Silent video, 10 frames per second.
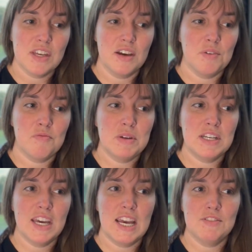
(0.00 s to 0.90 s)
Like, we've been to
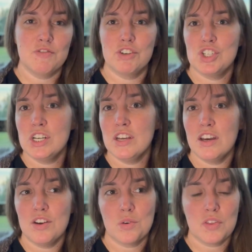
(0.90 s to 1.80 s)
caves in Virginia
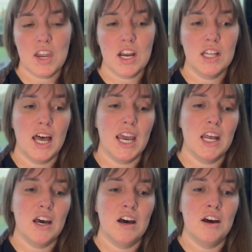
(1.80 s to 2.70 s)
and North
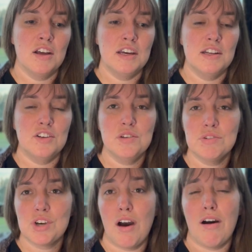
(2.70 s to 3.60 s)
Carolina and
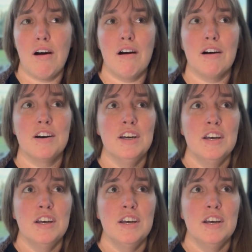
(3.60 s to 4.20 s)
Utah,